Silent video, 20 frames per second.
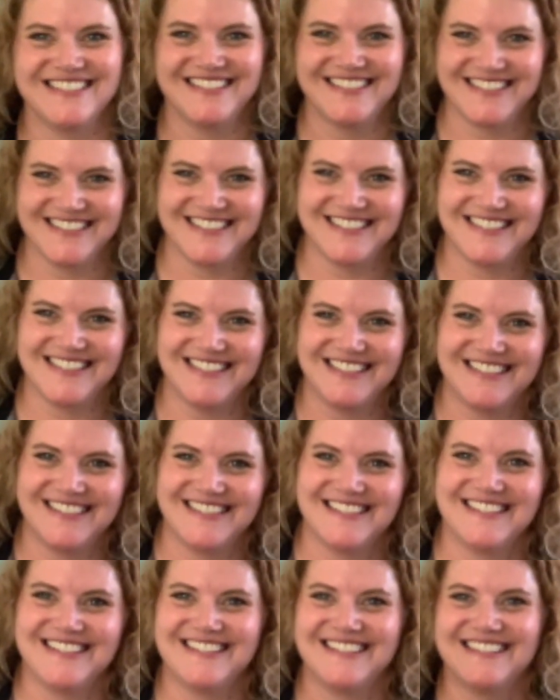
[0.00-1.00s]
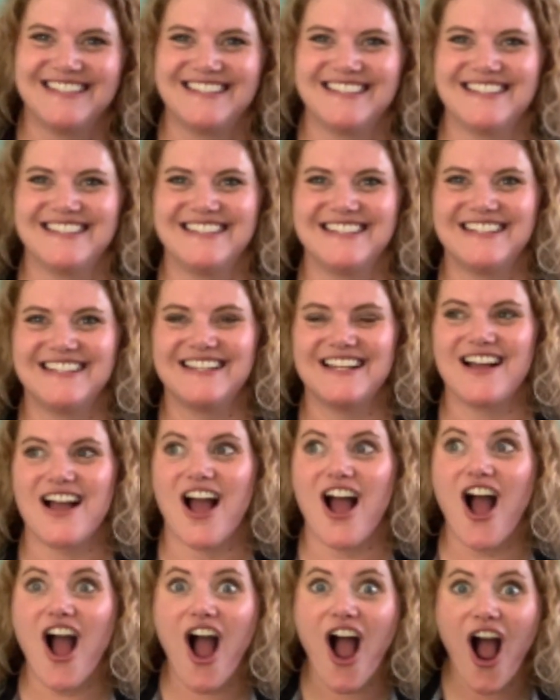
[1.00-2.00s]
Put them on your chin
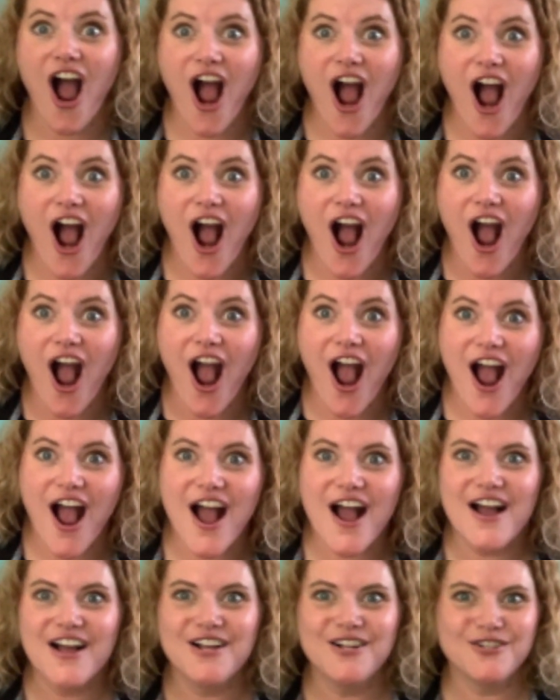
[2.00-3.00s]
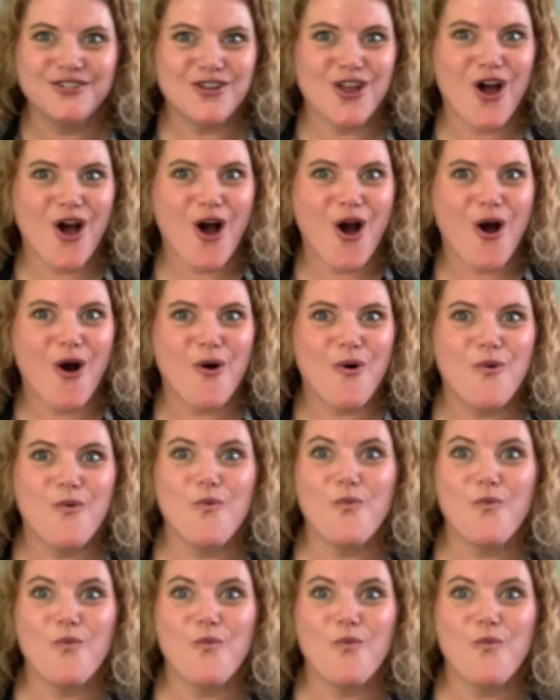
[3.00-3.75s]
on the count of 4.